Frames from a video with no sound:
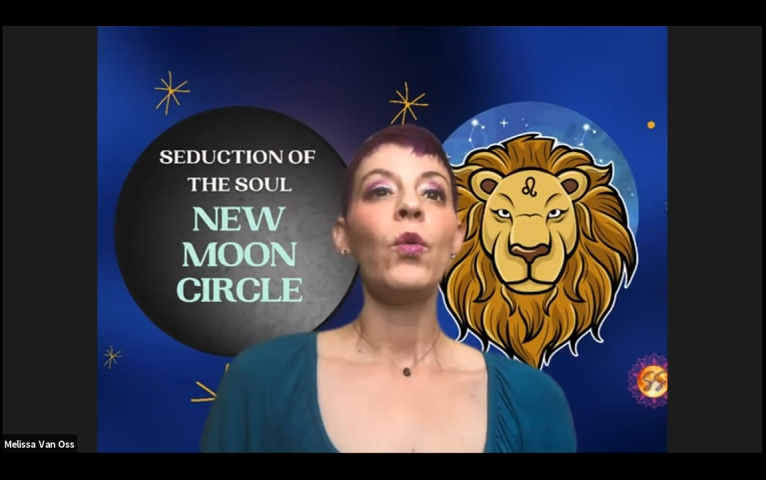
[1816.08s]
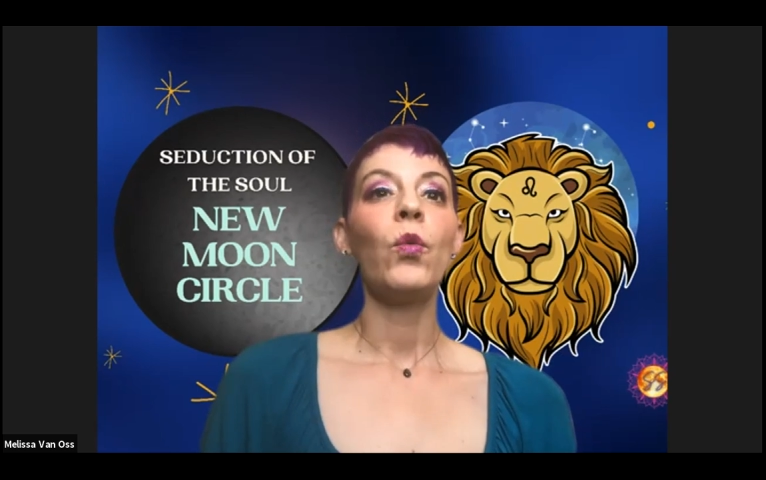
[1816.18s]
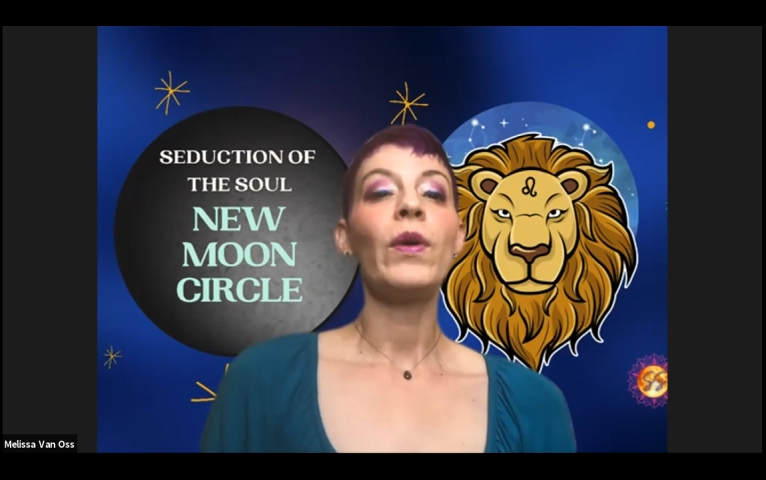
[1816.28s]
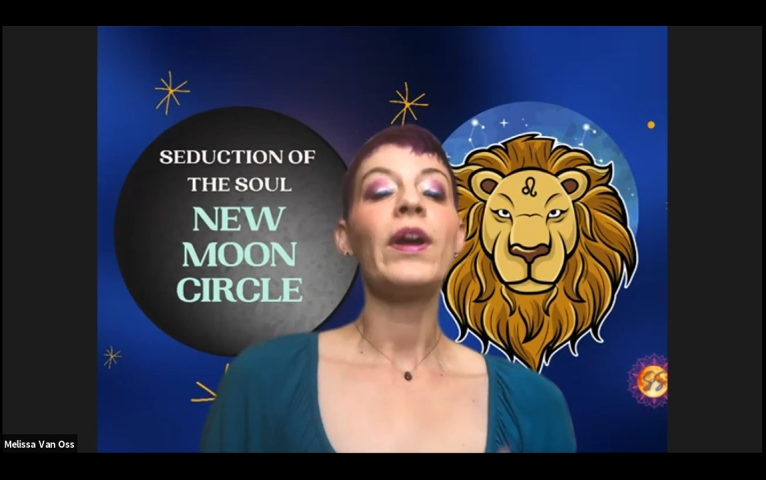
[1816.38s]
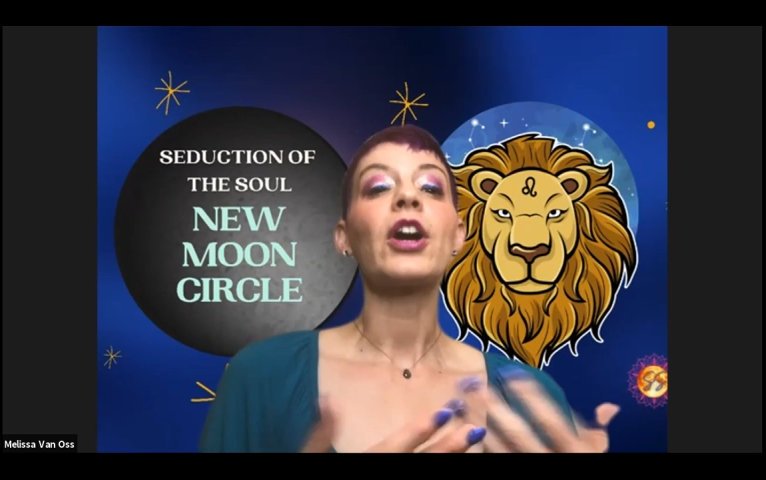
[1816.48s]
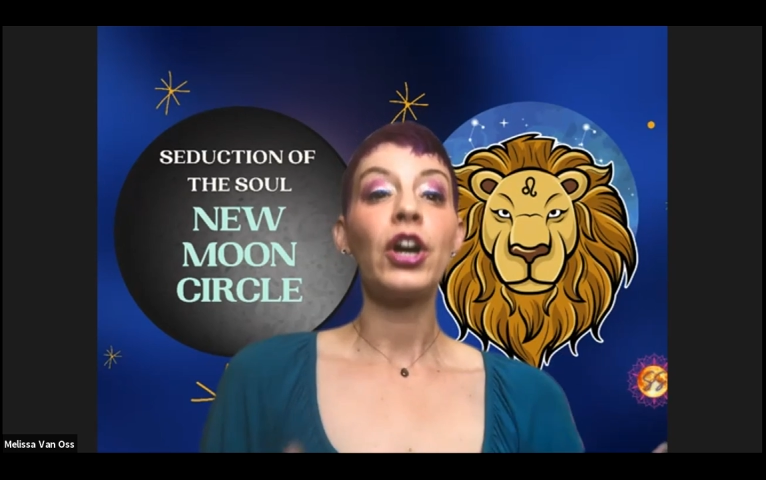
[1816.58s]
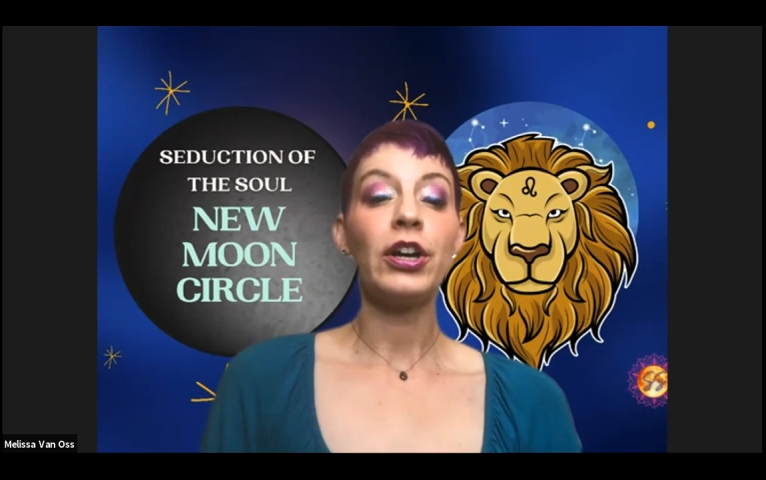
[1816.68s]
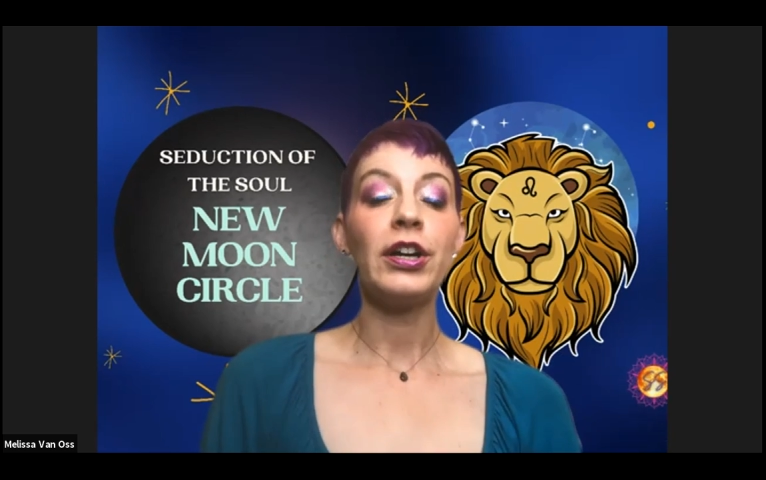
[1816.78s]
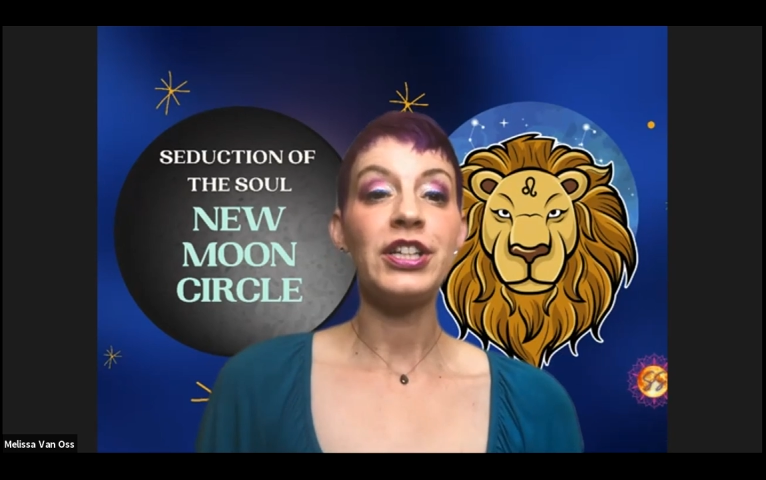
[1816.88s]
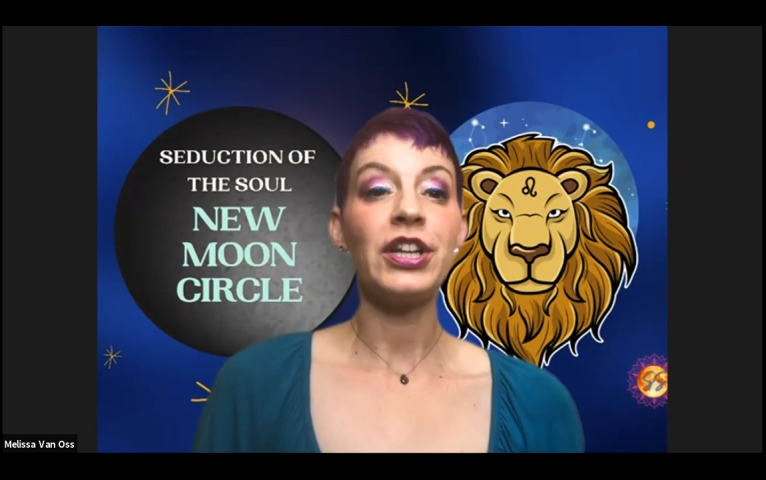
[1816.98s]
we are
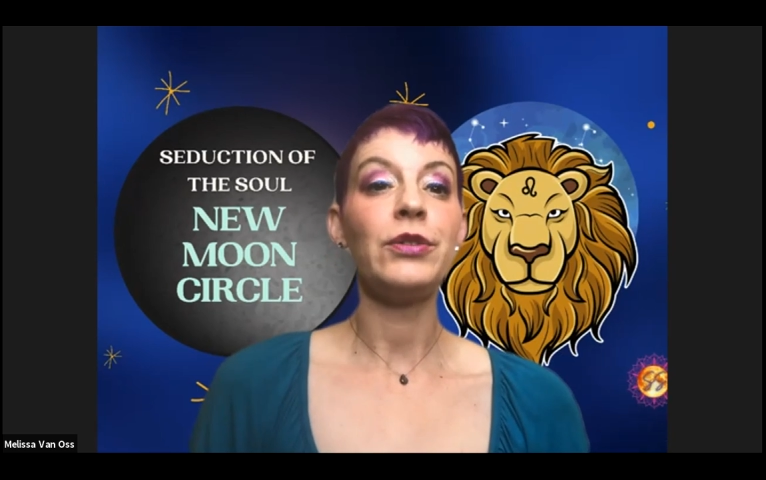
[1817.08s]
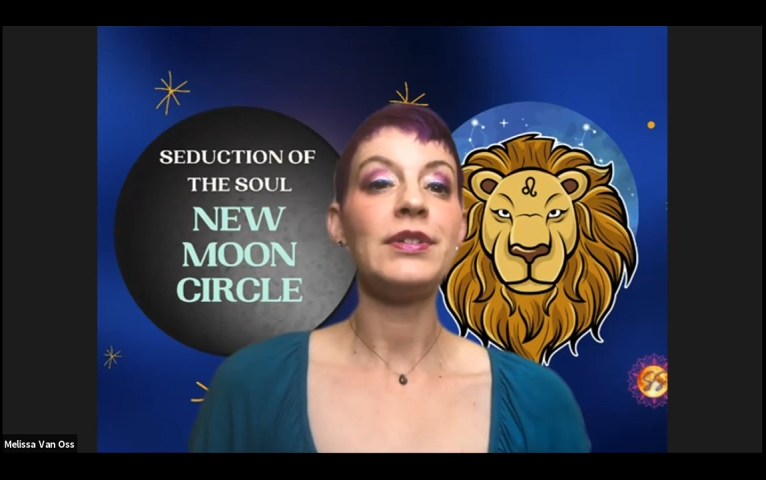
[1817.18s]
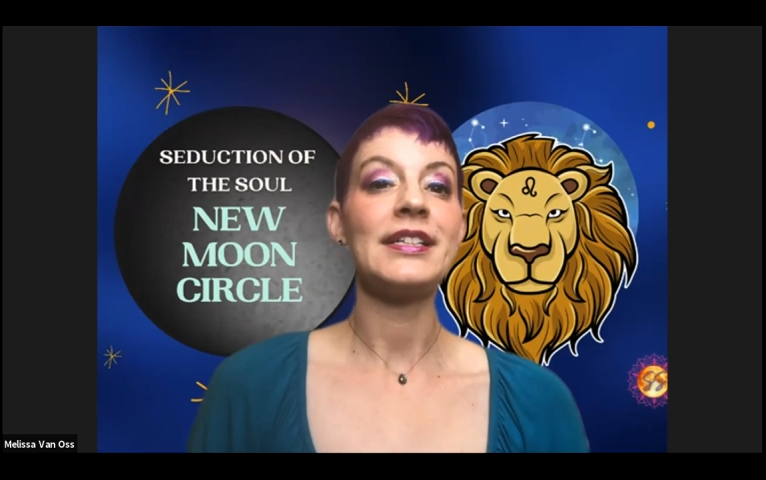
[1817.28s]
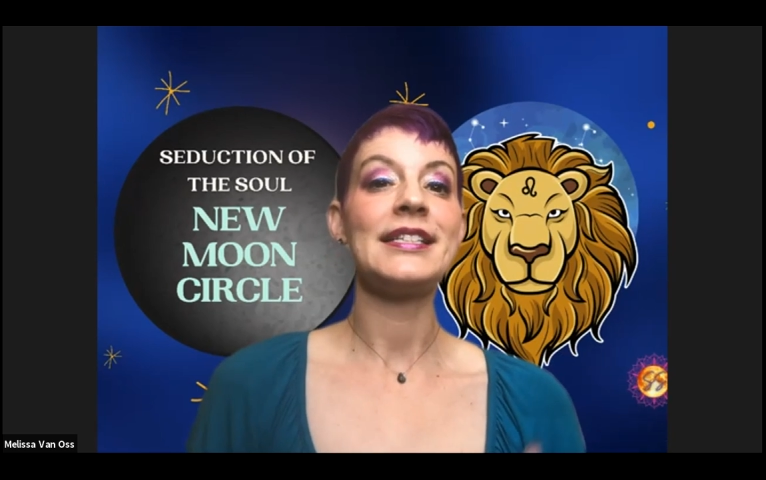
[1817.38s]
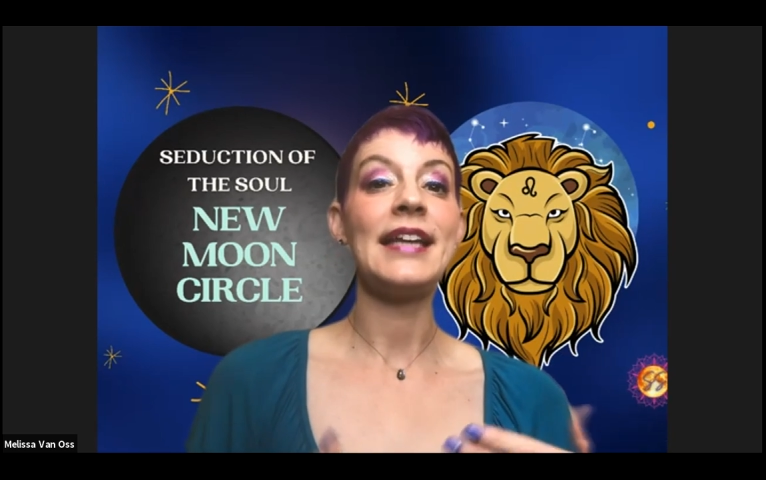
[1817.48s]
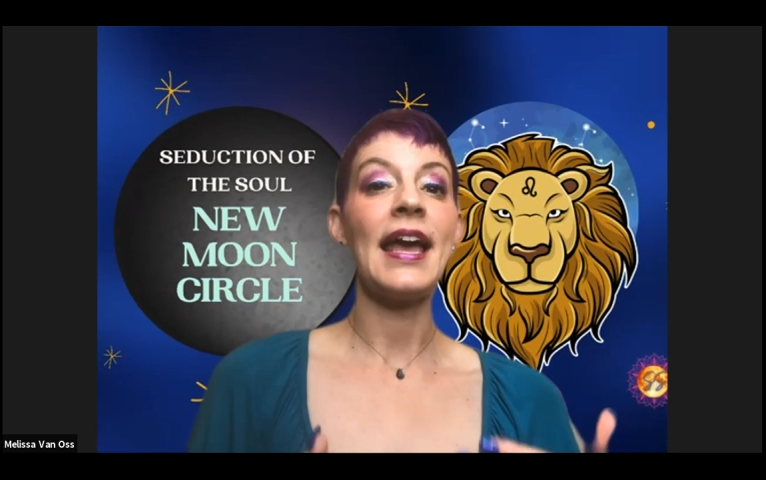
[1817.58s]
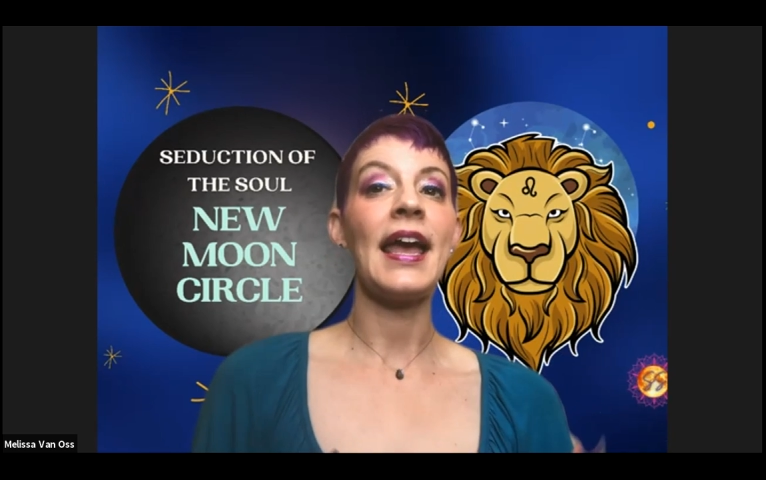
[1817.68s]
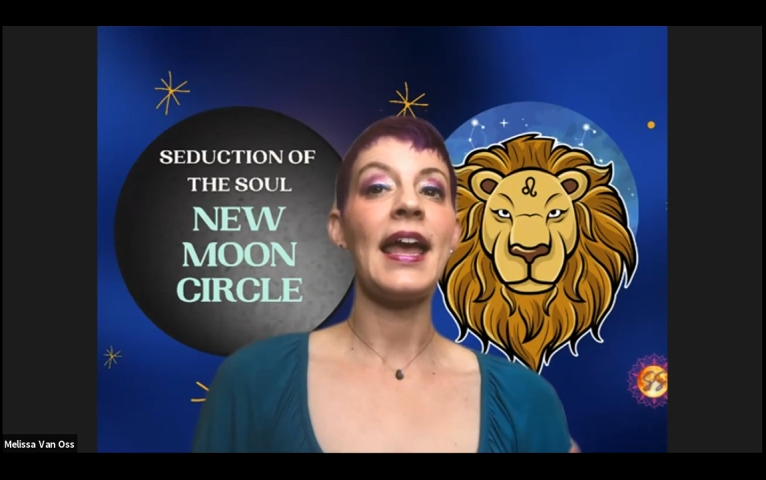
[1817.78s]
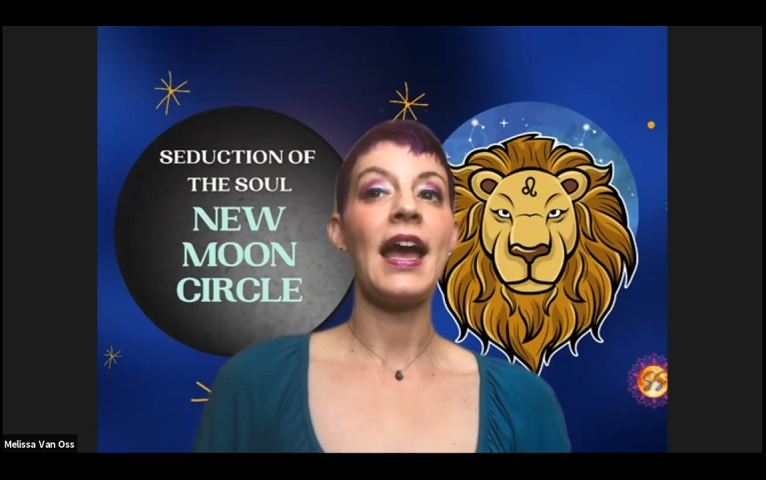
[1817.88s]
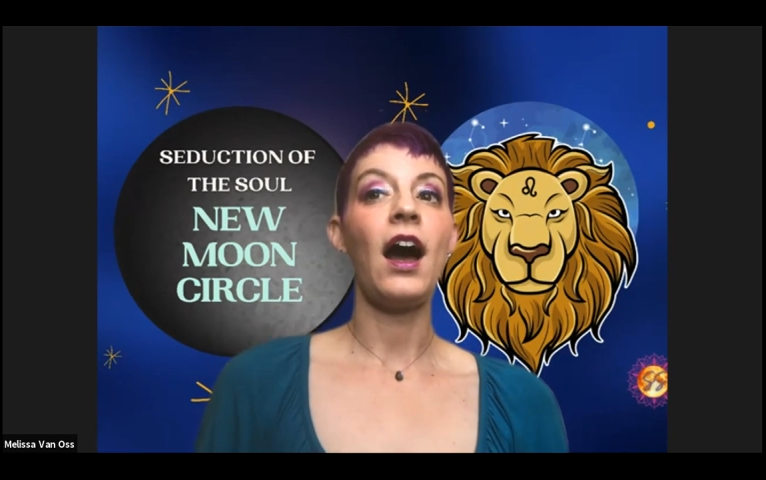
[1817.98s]
encouraging you to
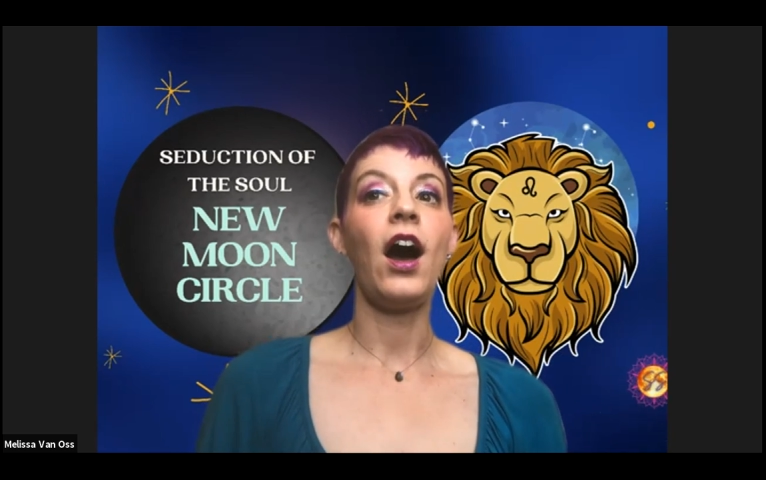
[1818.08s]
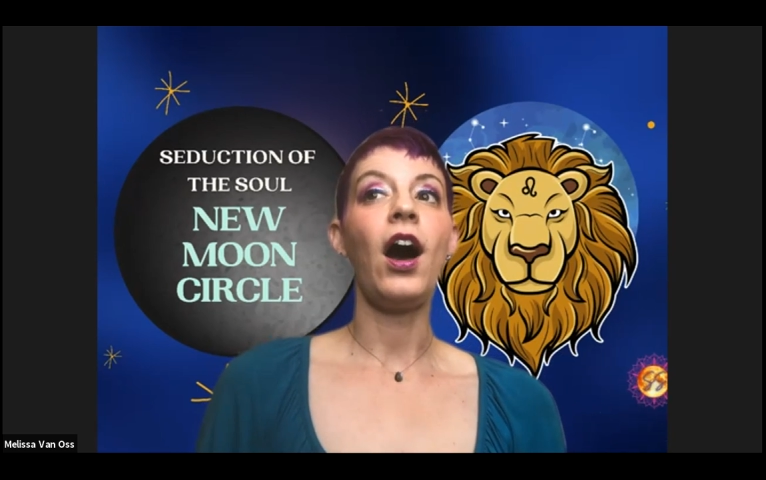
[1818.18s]
stay